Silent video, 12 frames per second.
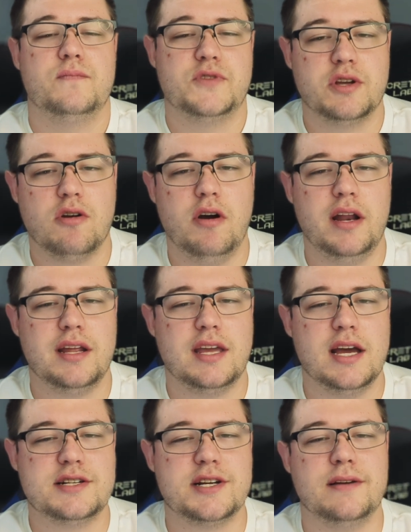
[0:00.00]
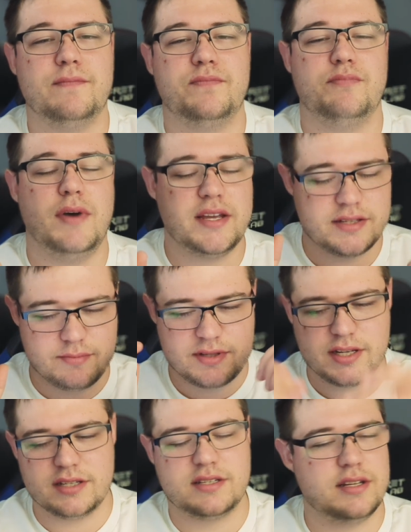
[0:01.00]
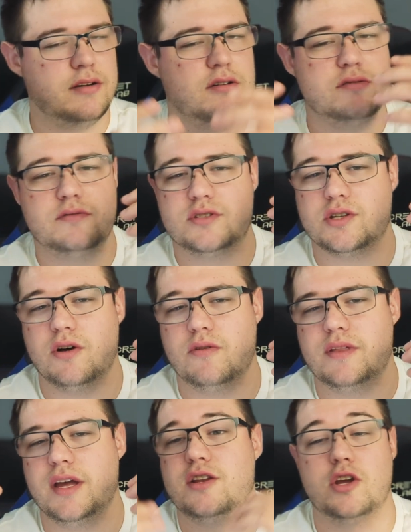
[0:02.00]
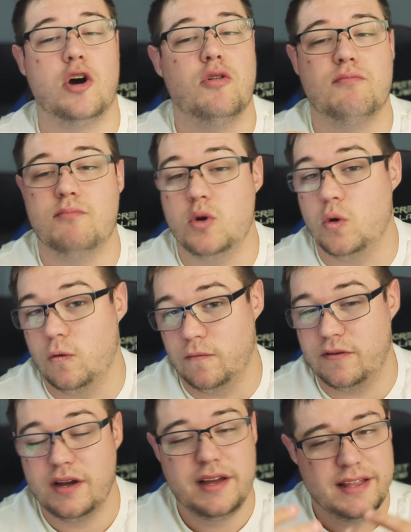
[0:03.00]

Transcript: to go ahead and catch it, makes them sit still so they don't move.